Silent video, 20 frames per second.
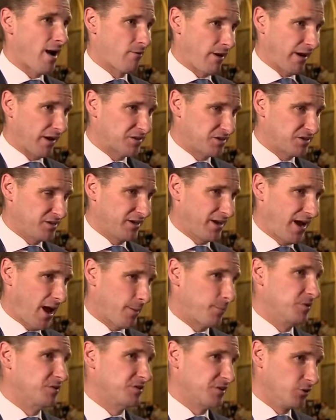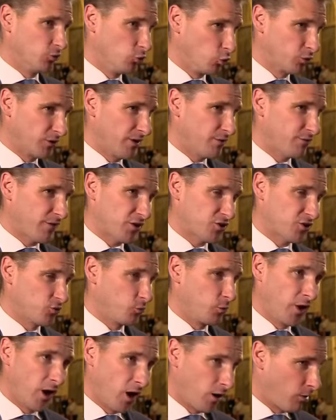our exit happens in an orderly
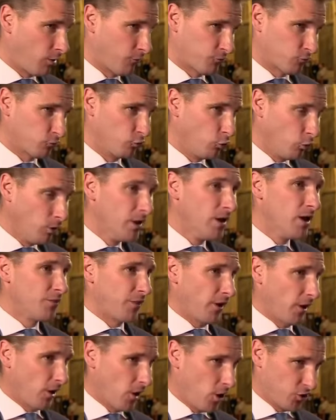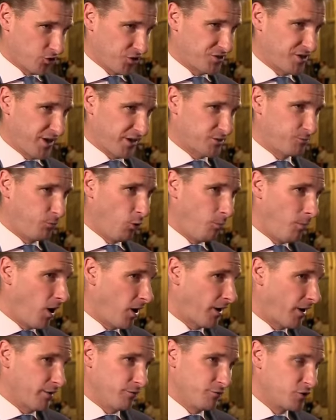fashion. We are, after all, the largest export
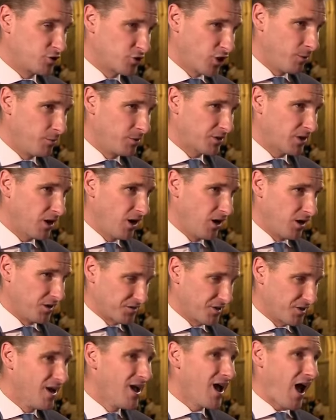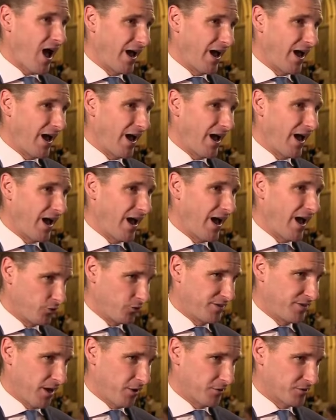market for German cars,
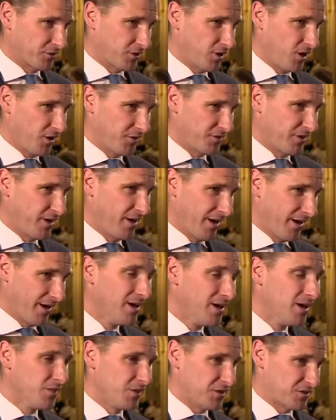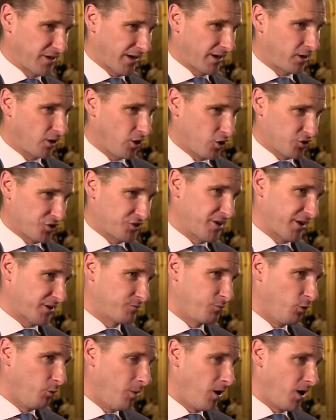810,000 cars a year, the second largest
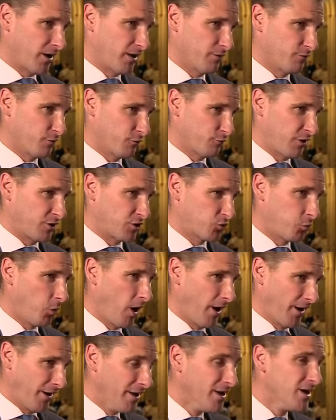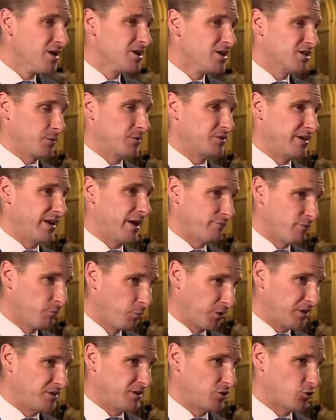export market for French wine. So it's in
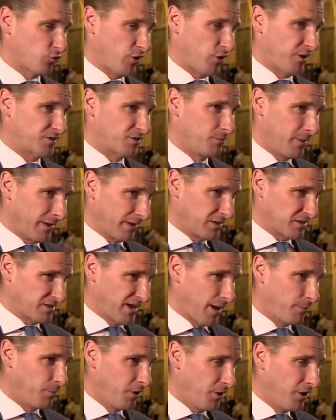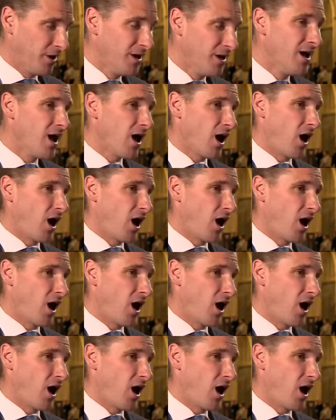everybody's interest to make this happen.